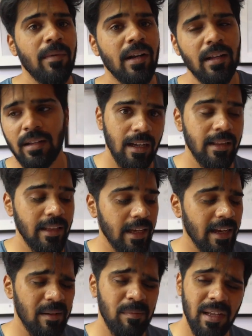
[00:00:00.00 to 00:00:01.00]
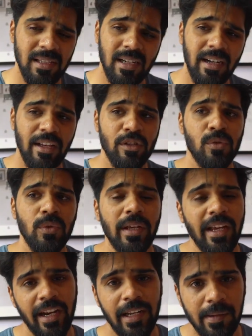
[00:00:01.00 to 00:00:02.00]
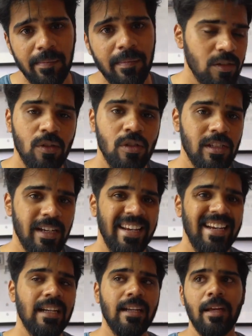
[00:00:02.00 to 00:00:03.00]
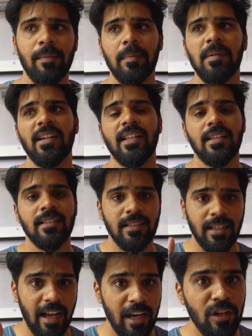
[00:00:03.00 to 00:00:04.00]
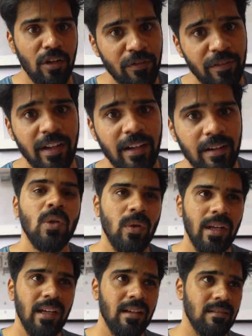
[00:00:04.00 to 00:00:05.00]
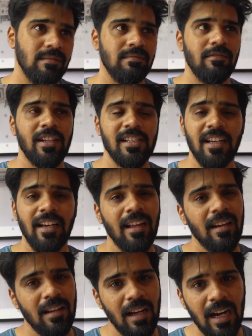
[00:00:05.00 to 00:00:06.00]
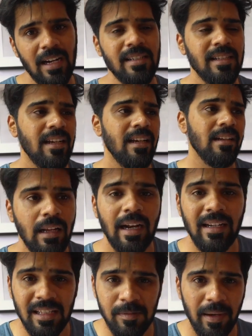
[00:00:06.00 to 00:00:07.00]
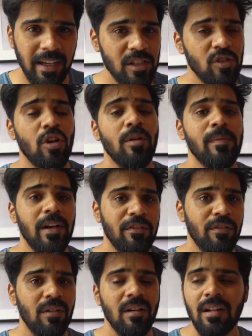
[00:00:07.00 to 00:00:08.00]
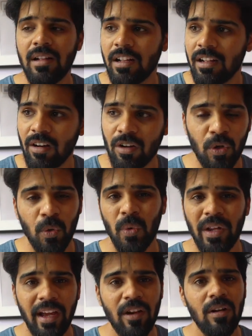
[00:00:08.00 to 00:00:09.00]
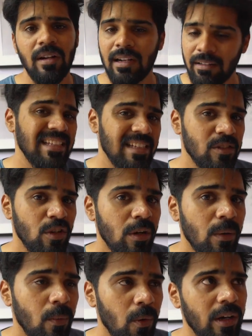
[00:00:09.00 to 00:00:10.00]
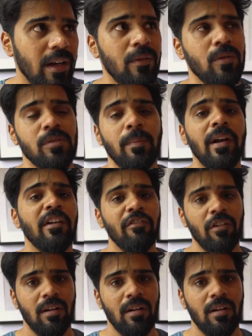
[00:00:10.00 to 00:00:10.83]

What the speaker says: but I think you can place it next to the KTM. So street capabilities, 8 out of 10. Touring, once again, hard seat, and this bike is not meant for touring and all. This is not what it was built for.